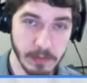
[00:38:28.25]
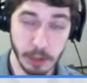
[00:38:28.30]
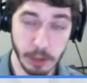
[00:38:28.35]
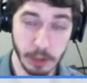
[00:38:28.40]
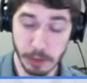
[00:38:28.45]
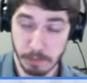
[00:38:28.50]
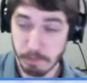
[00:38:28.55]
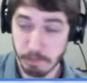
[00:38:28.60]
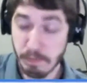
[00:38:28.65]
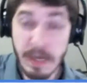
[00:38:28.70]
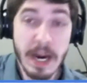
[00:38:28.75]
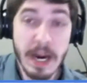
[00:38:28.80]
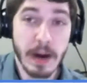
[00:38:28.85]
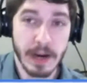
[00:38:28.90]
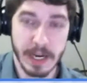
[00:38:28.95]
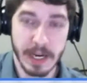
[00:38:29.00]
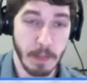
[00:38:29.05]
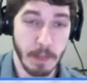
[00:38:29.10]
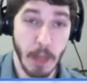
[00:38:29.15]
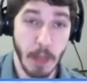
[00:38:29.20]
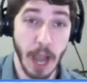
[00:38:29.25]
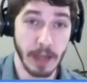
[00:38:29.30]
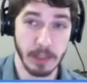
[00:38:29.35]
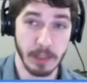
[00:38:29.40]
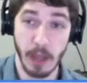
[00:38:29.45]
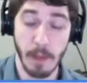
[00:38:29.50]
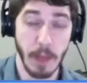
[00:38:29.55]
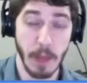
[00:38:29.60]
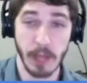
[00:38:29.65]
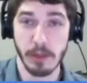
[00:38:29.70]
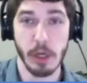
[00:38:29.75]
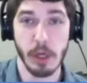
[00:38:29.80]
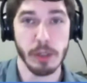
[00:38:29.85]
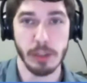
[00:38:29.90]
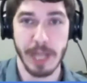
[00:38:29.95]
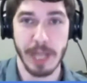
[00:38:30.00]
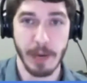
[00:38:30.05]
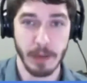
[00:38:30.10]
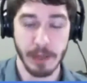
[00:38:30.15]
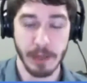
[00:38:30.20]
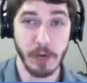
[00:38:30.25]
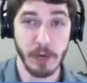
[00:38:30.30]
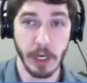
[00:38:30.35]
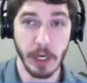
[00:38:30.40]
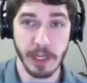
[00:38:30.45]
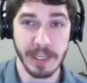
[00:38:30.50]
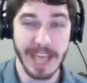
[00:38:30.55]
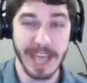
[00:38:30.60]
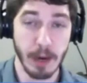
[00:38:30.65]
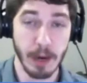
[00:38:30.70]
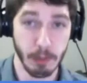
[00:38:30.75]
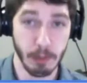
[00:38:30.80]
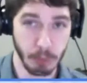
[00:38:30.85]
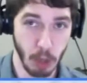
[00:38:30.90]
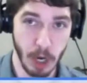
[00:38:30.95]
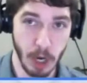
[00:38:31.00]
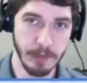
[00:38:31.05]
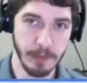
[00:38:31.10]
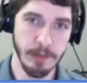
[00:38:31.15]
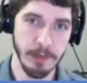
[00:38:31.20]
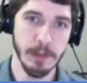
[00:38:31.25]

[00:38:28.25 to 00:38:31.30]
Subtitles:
Just period. I'm not touching that with a fucking cattle prod.